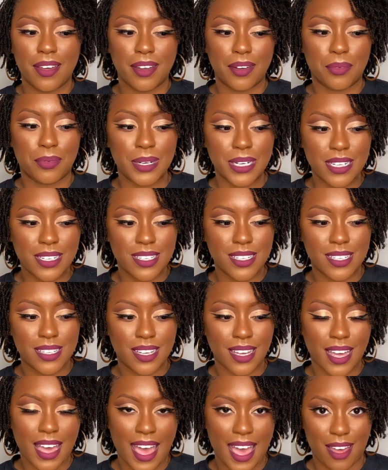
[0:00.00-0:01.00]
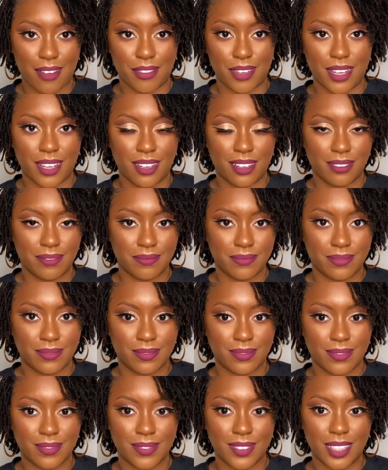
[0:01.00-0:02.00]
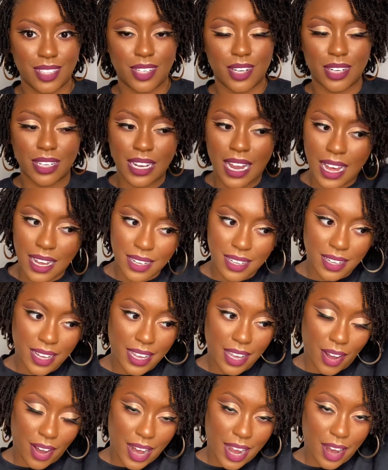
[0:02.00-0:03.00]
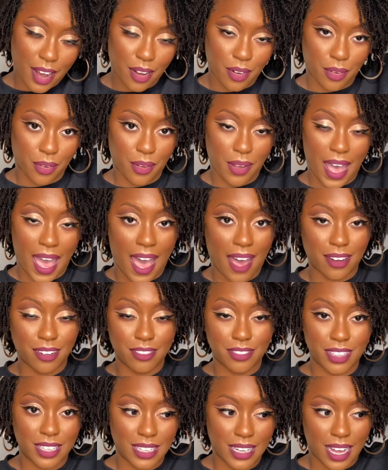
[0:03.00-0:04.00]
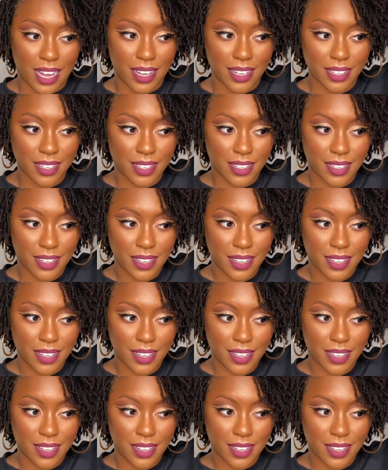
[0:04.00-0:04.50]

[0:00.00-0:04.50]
risk having your hair growing out of the lock,